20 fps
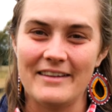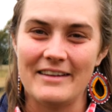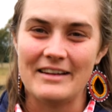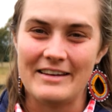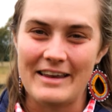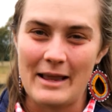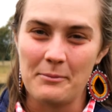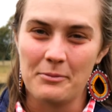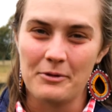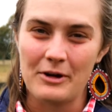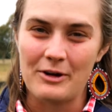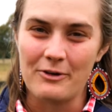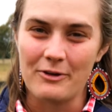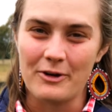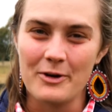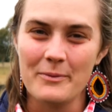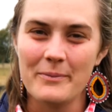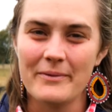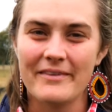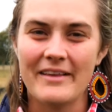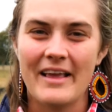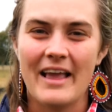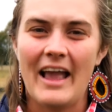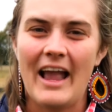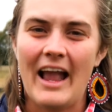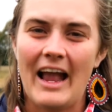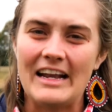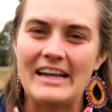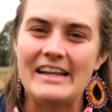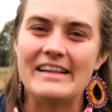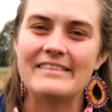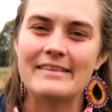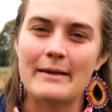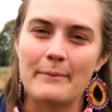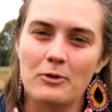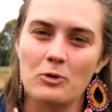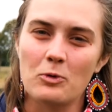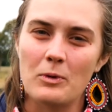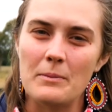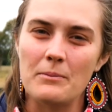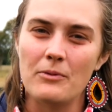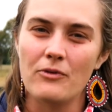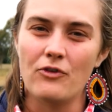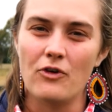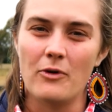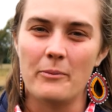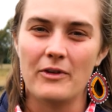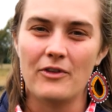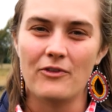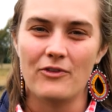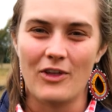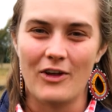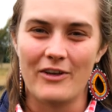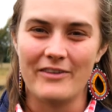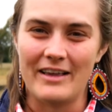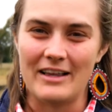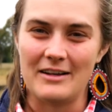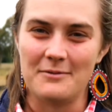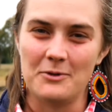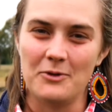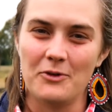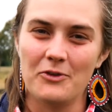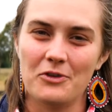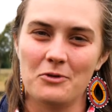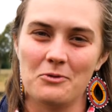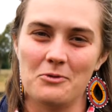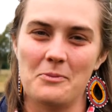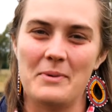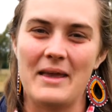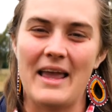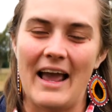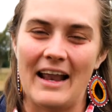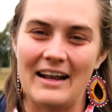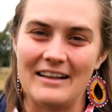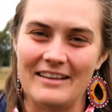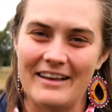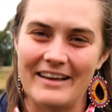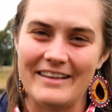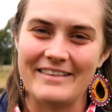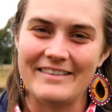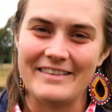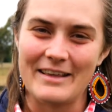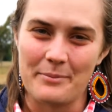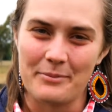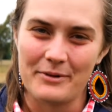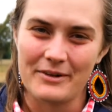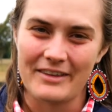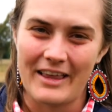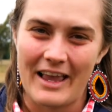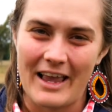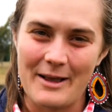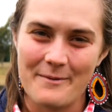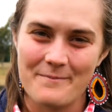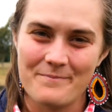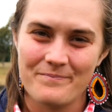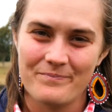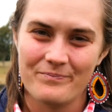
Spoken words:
contemporary groups, any subsequent performance of those animals will be analysed separately.